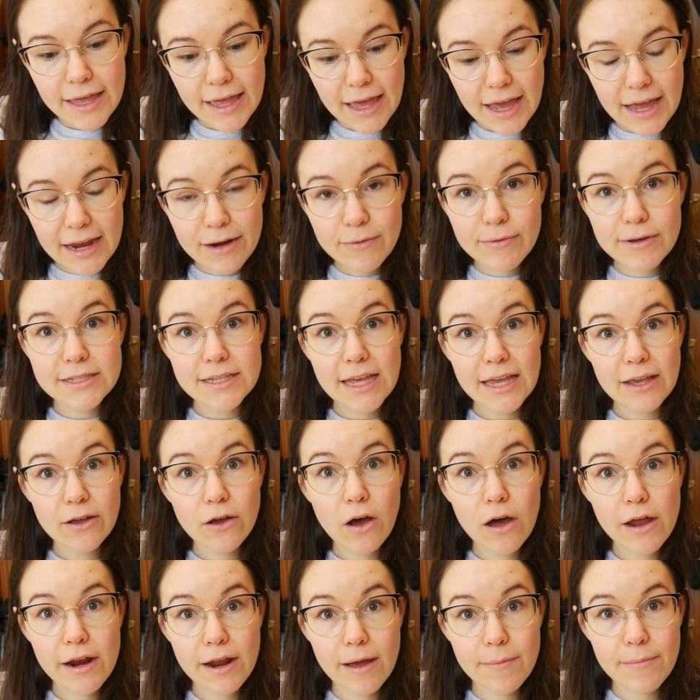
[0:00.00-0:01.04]
Anyways, I
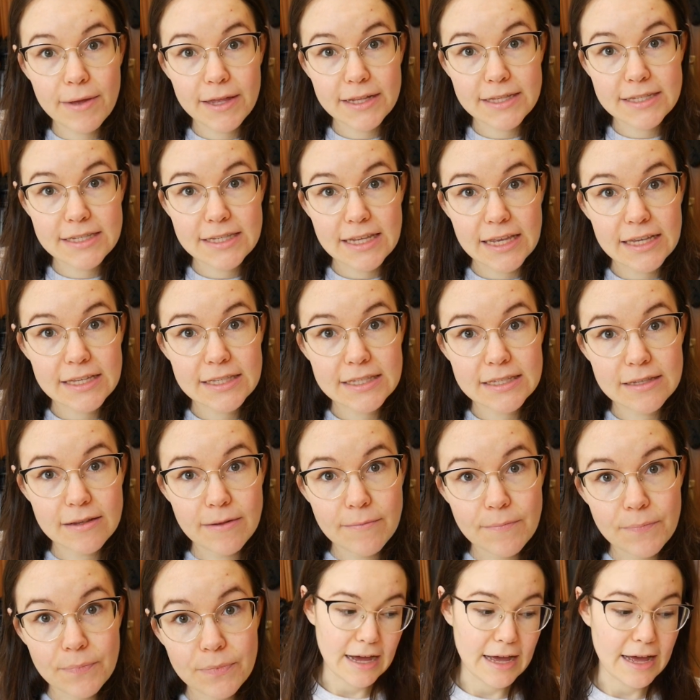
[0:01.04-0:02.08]
got up at 6.
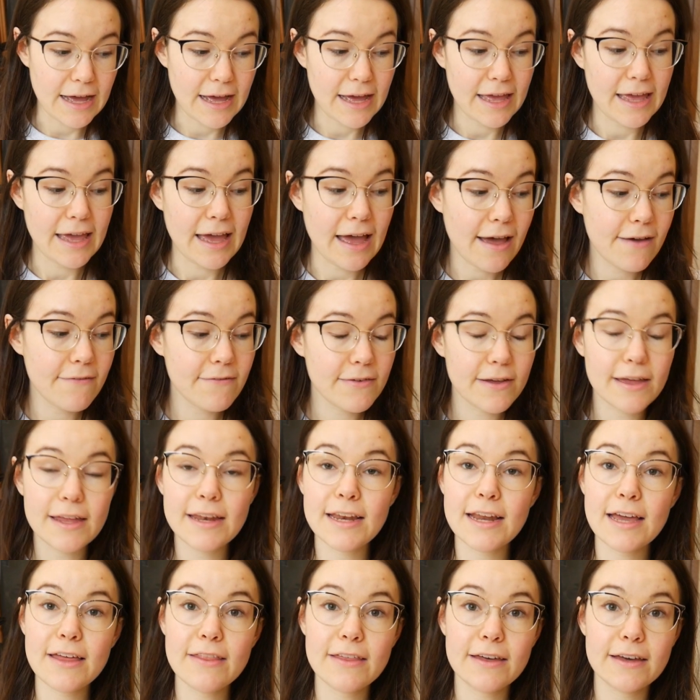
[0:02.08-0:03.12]
I have
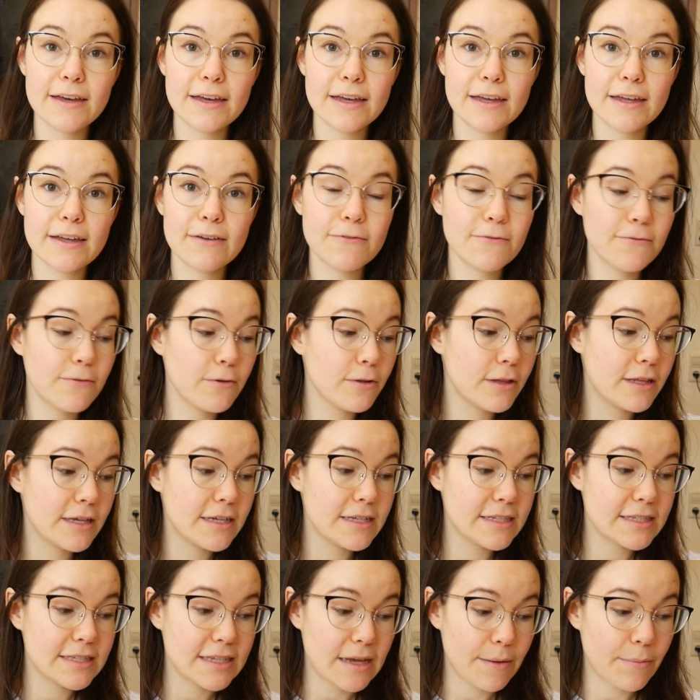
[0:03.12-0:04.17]
another fully
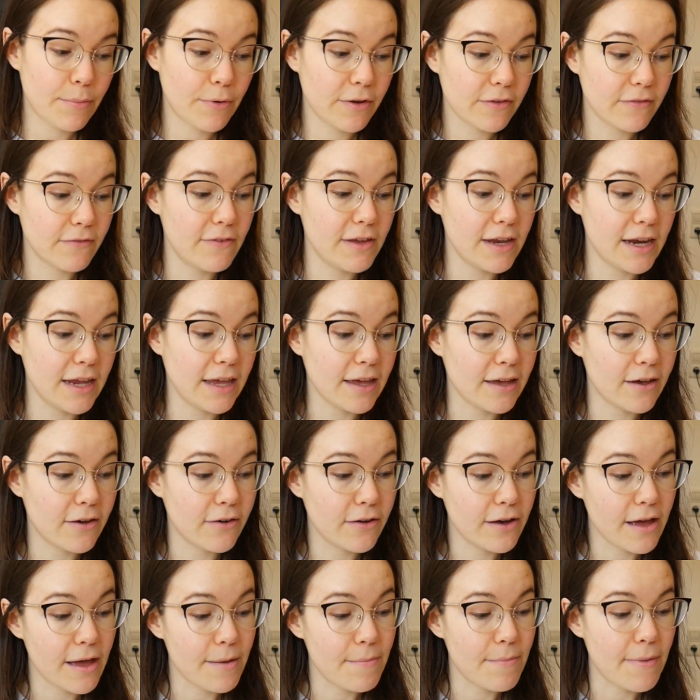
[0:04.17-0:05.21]
separate
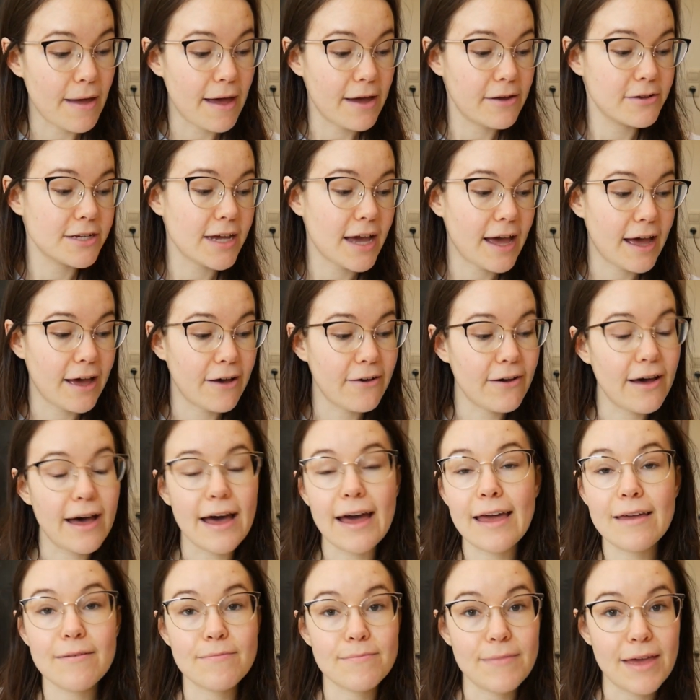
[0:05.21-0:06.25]
video about how I
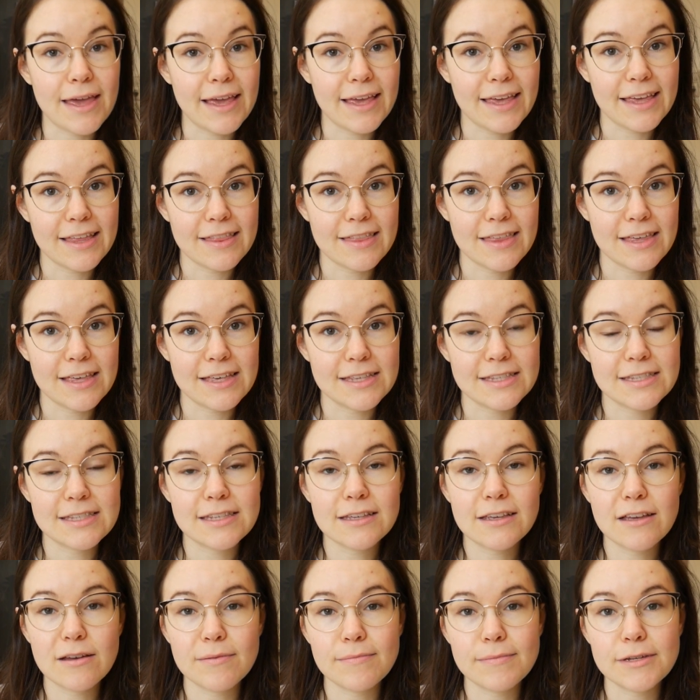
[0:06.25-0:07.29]
am making these
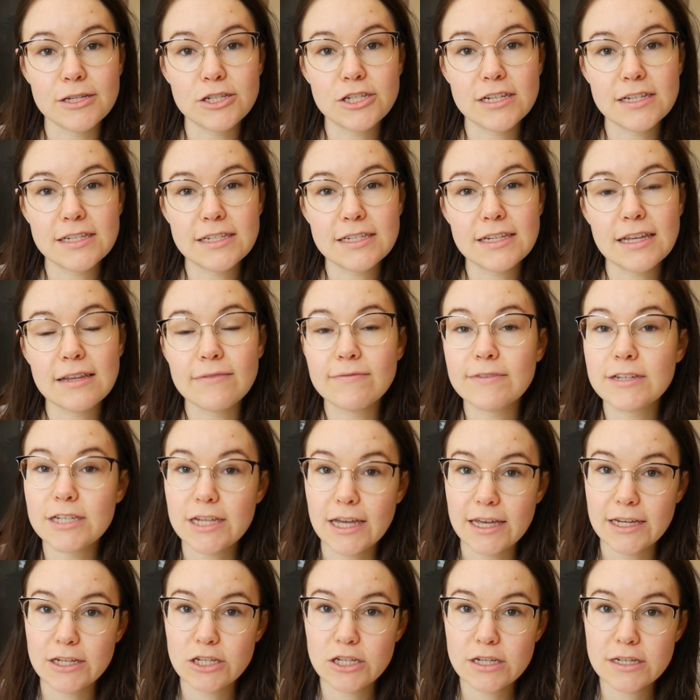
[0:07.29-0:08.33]
commissioned
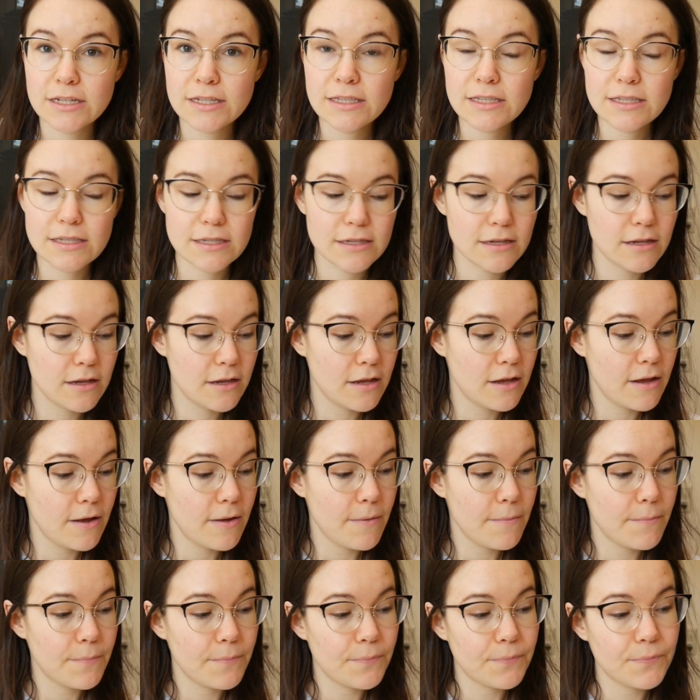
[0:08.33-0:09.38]
invitations
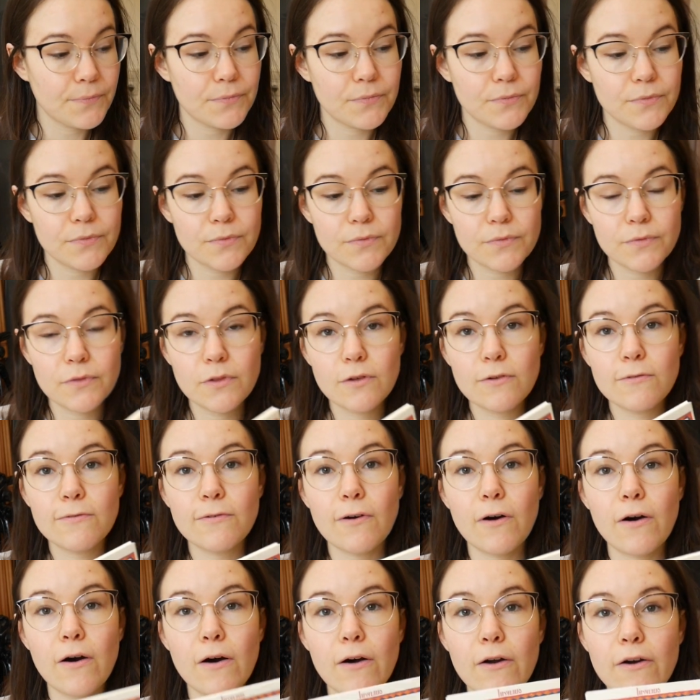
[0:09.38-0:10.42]

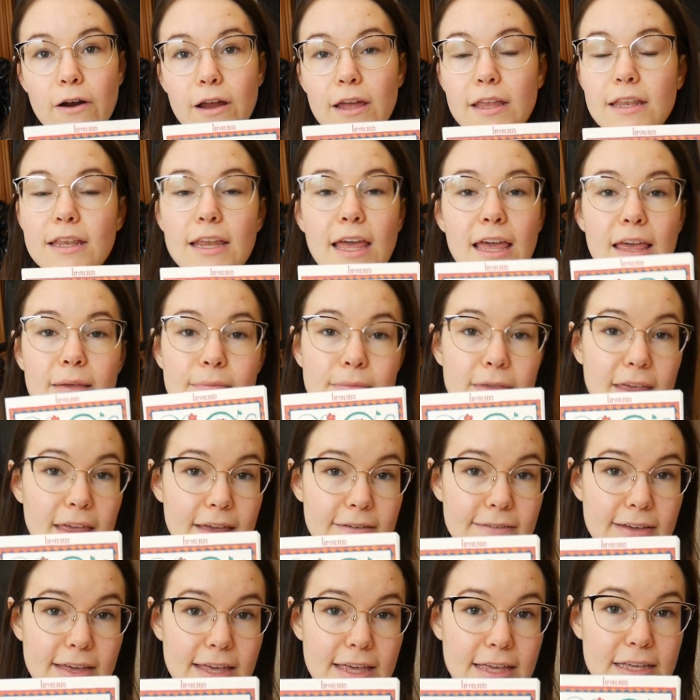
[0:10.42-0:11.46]
for a
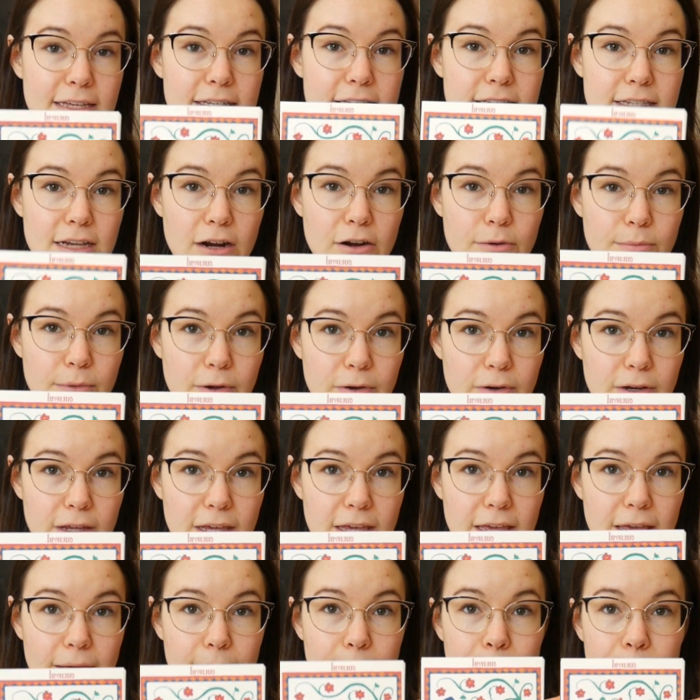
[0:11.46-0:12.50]
name-giving
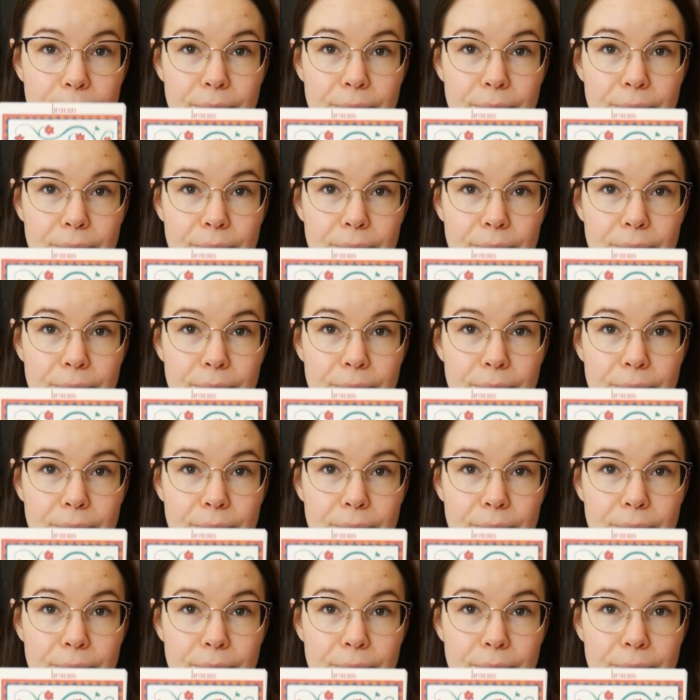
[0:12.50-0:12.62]
ceremony.